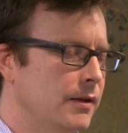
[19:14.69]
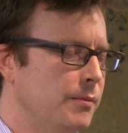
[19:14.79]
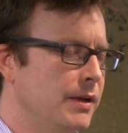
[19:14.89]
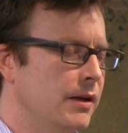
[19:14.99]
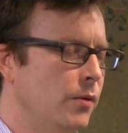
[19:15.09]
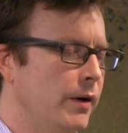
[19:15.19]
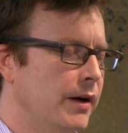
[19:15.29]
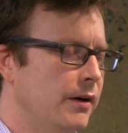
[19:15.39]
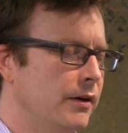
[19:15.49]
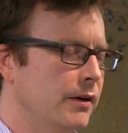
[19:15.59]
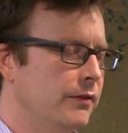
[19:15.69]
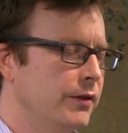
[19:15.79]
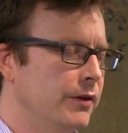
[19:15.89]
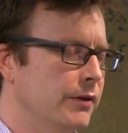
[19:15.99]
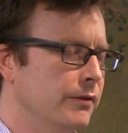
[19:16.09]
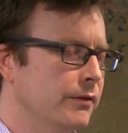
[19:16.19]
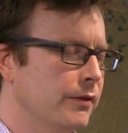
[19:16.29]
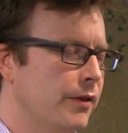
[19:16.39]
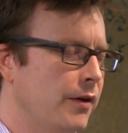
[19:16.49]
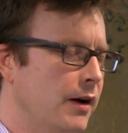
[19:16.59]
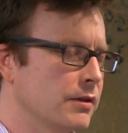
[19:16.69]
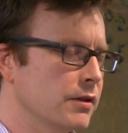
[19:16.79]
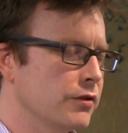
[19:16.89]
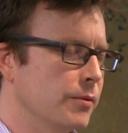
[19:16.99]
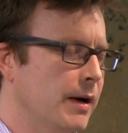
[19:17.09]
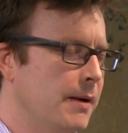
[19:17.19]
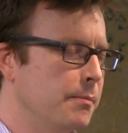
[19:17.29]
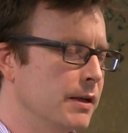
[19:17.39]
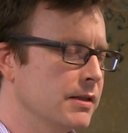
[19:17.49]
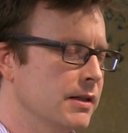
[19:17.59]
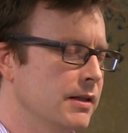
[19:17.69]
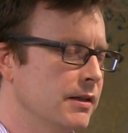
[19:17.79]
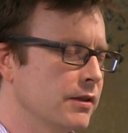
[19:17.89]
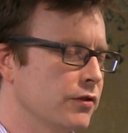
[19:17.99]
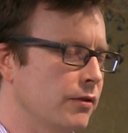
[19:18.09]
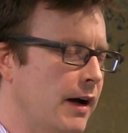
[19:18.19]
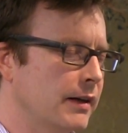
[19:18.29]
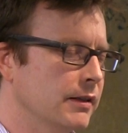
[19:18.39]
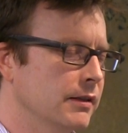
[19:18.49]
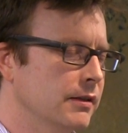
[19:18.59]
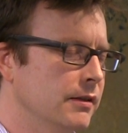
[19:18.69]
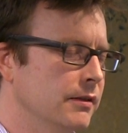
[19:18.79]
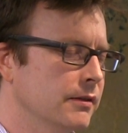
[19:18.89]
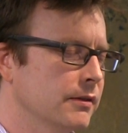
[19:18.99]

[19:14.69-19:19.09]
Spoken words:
And being aware of your thoughts. Is your mind busy and distracted?